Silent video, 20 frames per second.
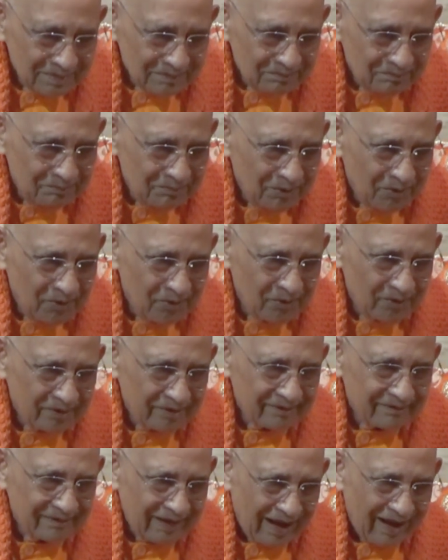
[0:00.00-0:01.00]

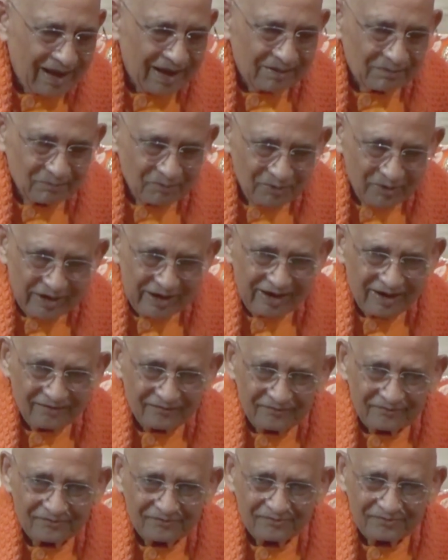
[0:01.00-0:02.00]
more
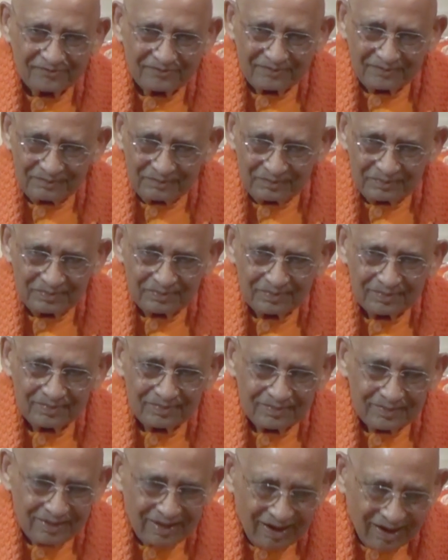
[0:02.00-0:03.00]
harmonious,
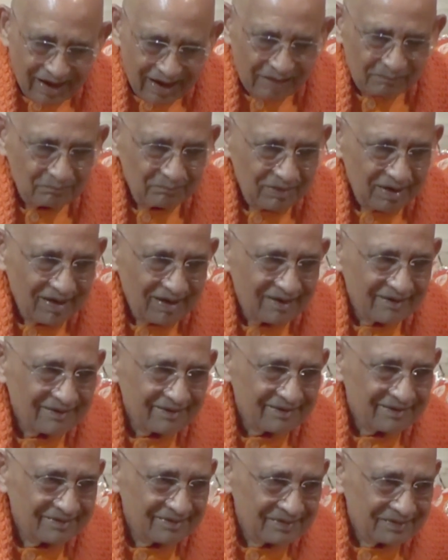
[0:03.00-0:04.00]
humbler,